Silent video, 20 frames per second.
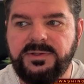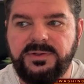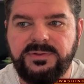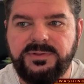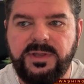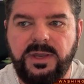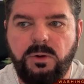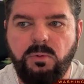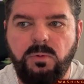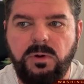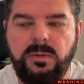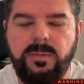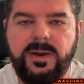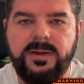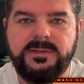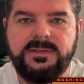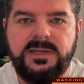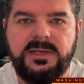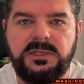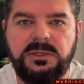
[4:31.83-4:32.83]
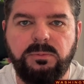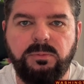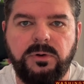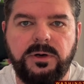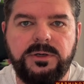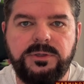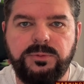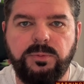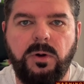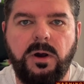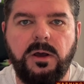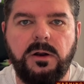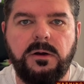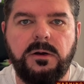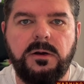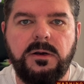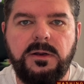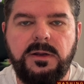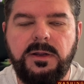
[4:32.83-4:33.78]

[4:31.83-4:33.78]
I was like, what about Teddy Bridgewater?